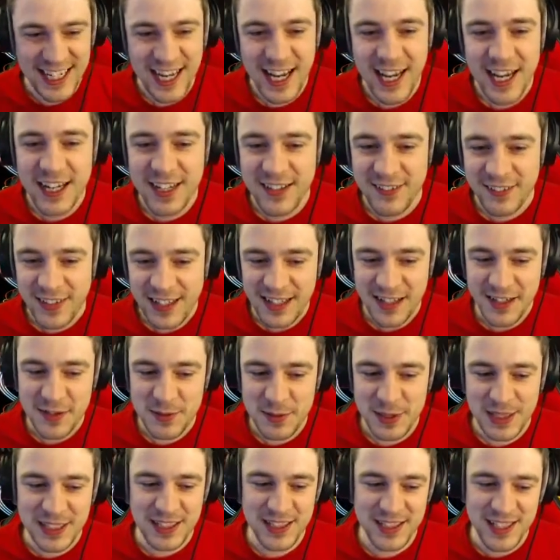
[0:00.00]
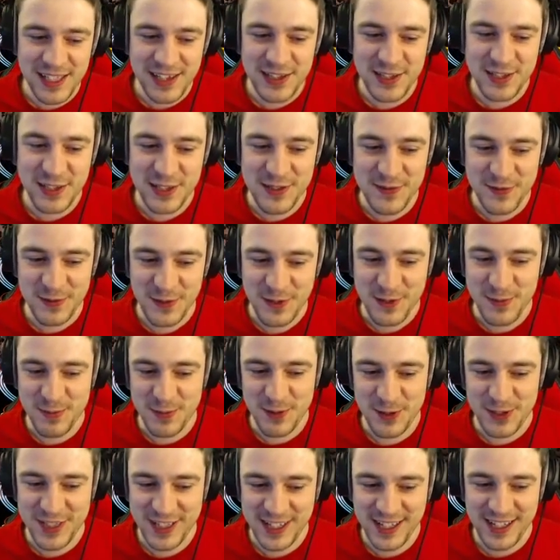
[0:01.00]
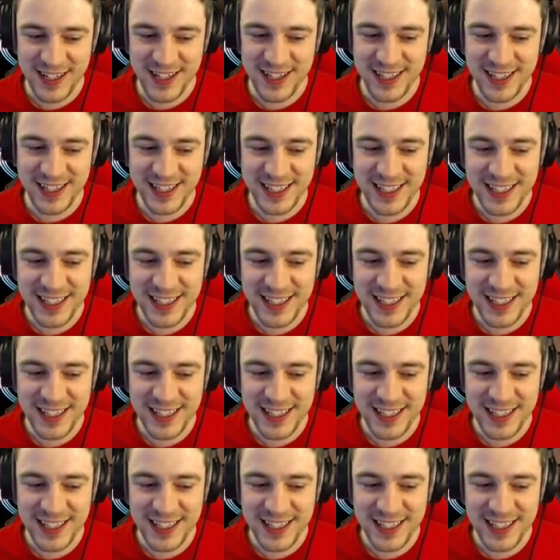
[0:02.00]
Well, we can neither confirm nor deny.